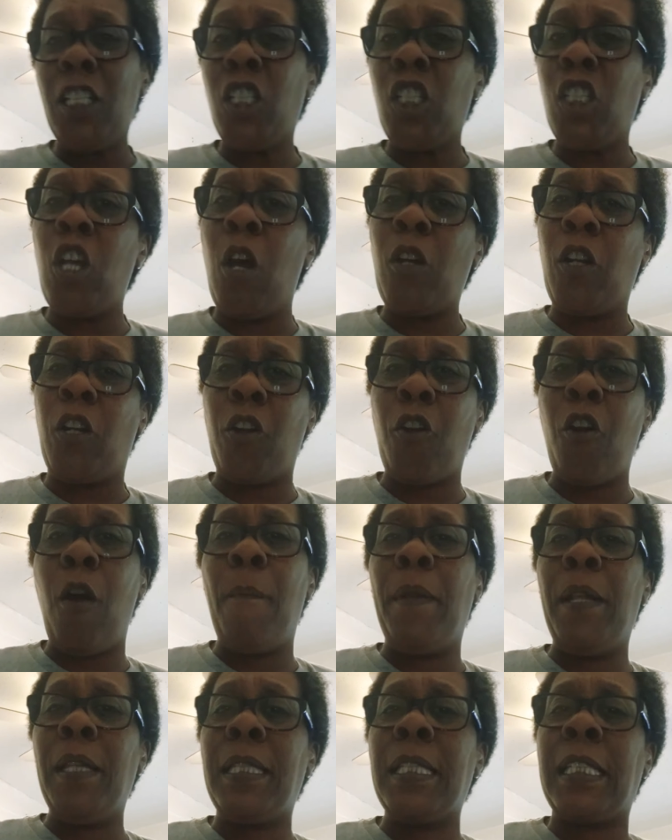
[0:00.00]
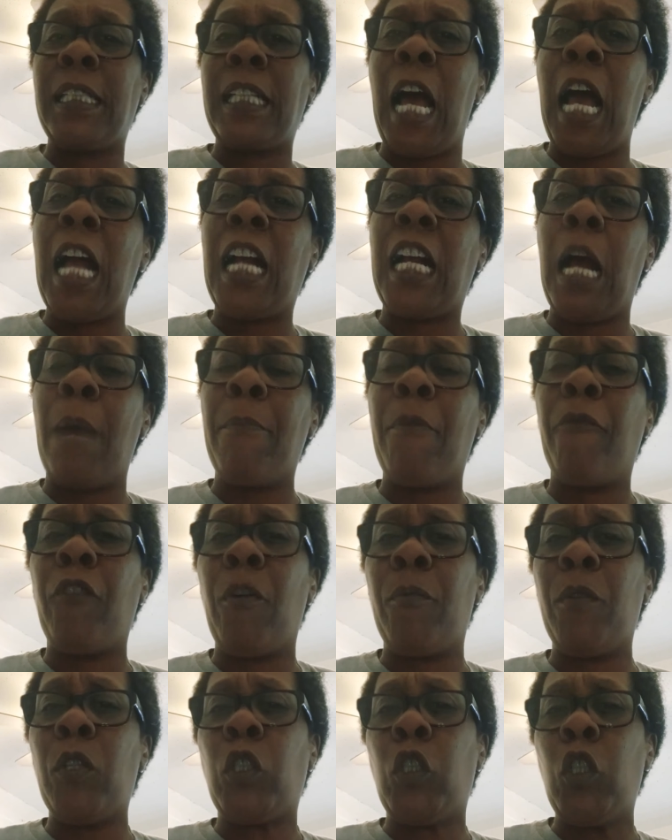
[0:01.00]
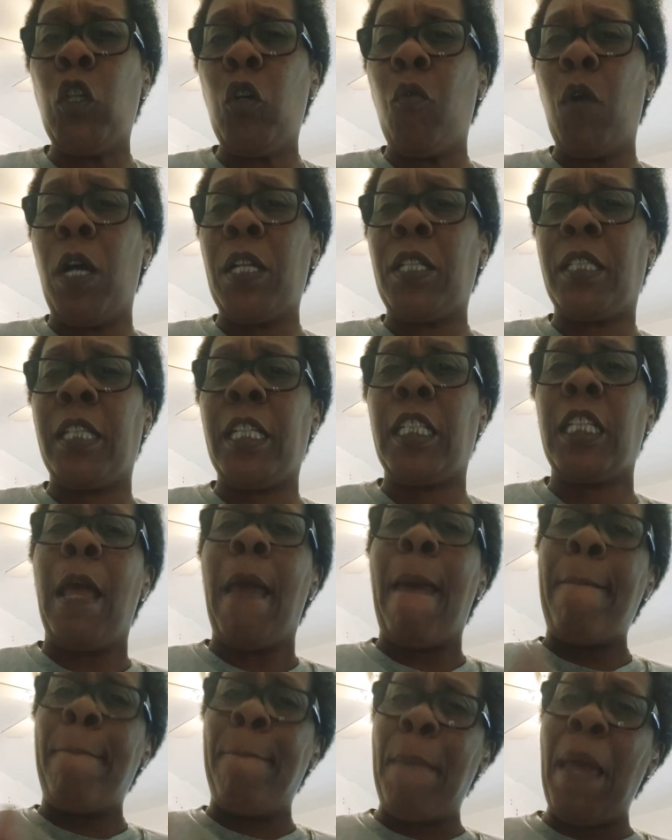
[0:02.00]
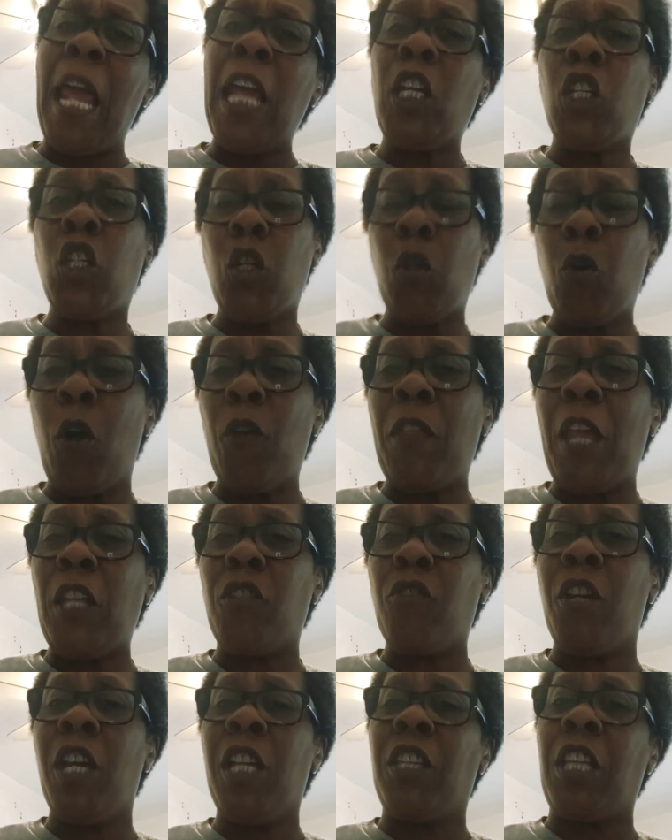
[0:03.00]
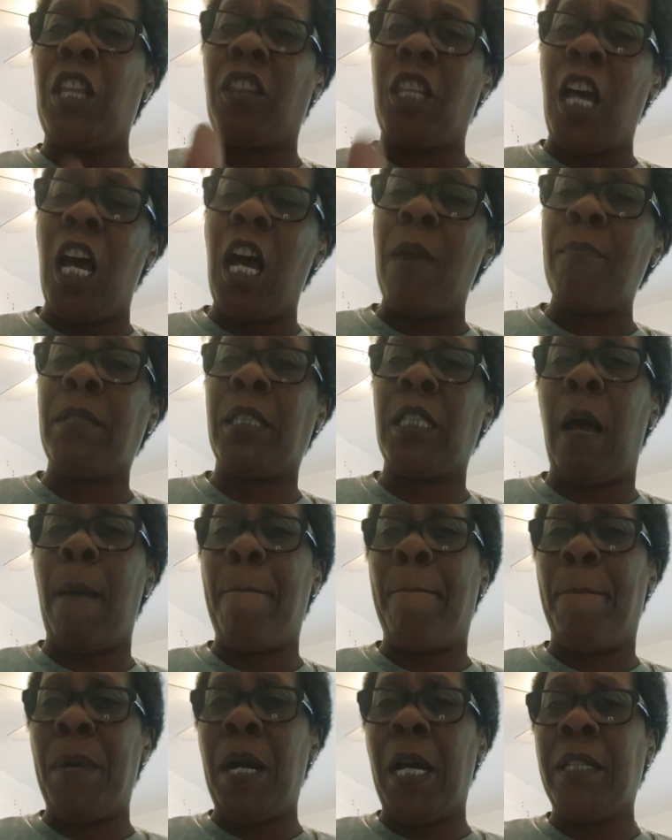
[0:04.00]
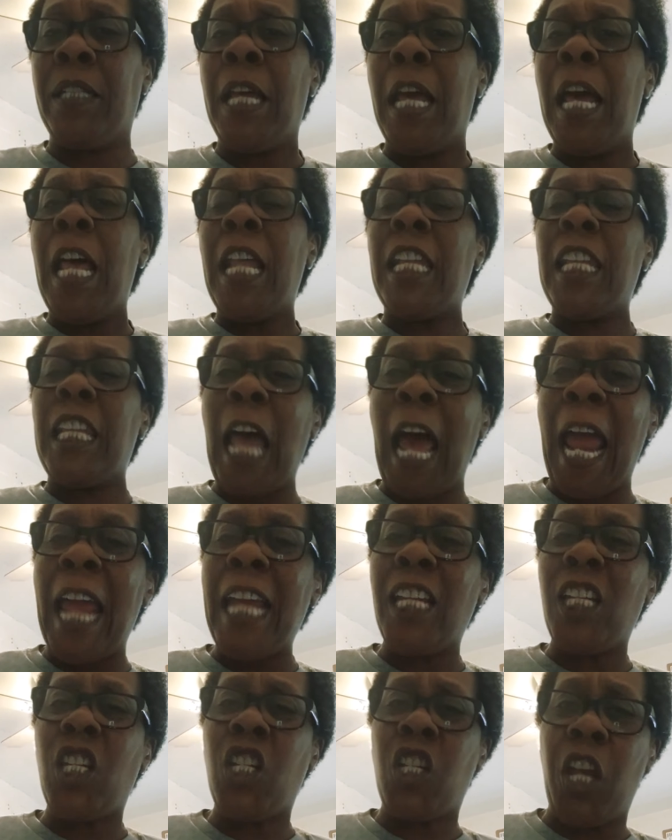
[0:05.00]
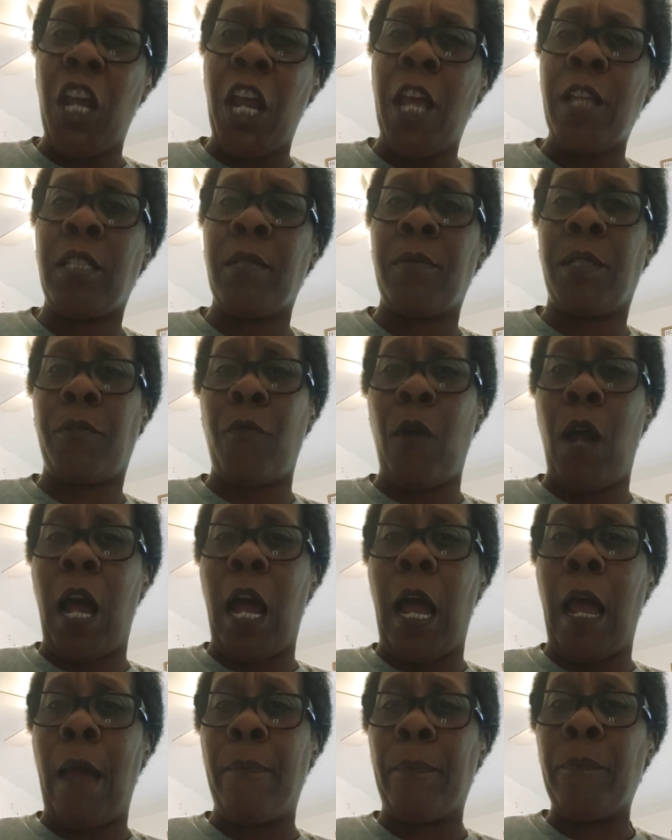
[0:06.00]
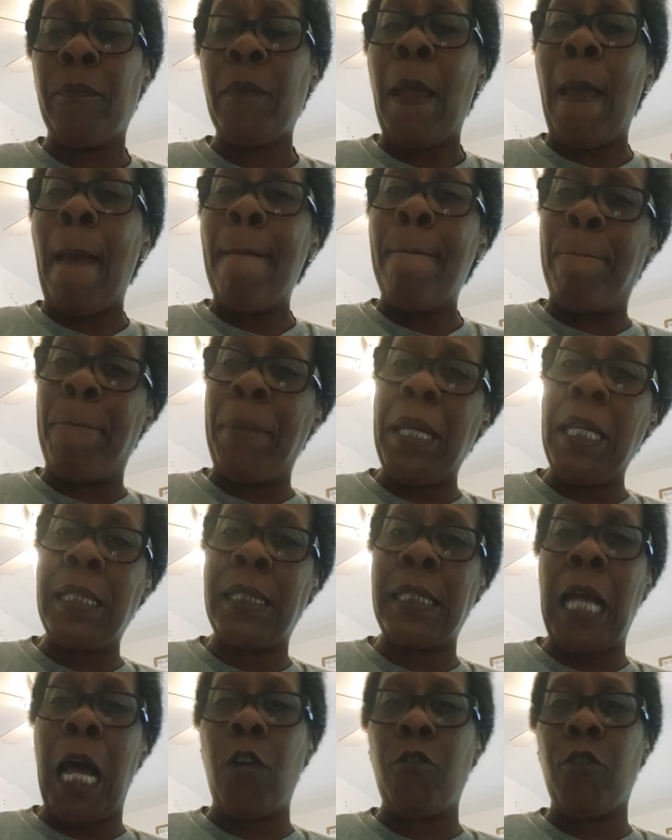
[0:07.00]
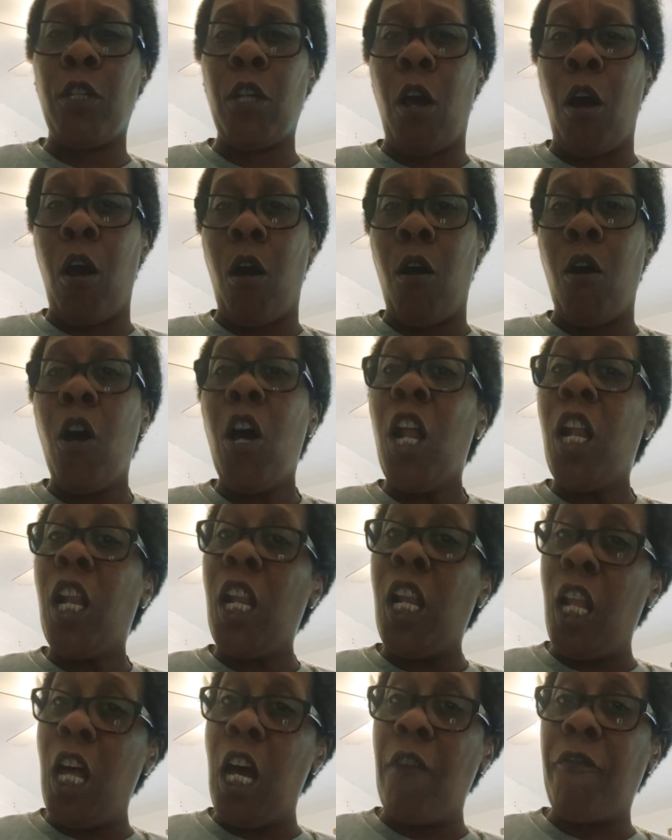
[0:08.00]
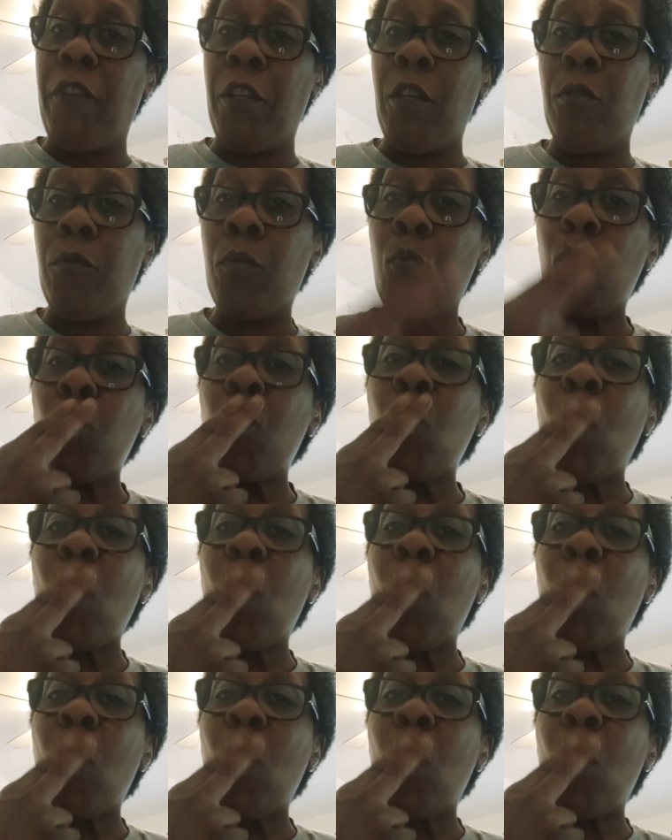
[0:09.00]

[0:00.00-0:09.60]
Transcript: this is your girl, Melissa Scott, coming from the 216. Make sure that you hit the thumbs up button. Like, share, and subscribe. Peace out, y'all. Love you.